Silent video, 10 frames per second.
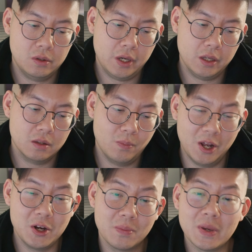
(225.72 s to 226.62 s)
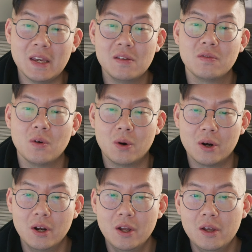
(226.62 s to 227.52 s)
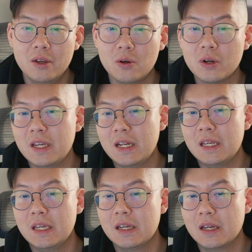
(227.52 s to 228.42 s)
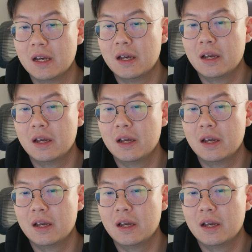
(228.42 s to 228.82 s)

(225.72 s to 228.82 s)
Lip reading: the money you're paying for, you're getting